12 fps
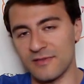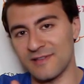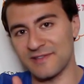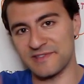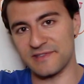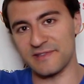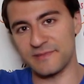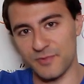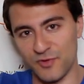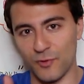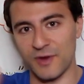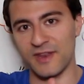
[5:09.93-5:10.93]
distance
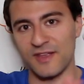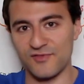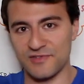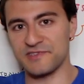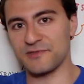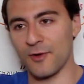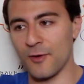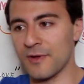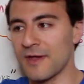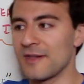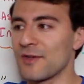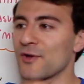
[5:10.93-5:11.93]
between each
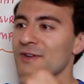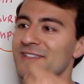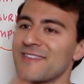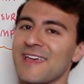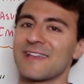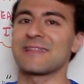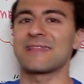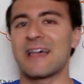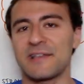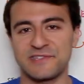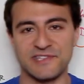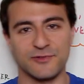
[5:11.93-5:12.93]
stroke, you're going to take
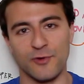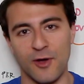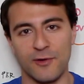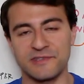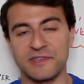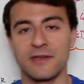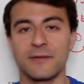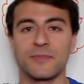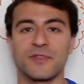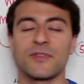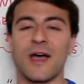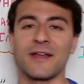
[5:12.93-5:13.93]
less strokes
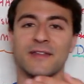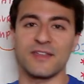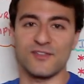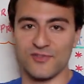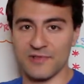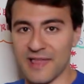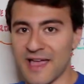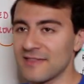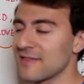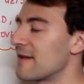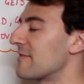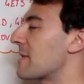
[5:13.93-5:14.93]
but on each
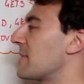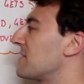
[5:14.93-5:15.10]
length. That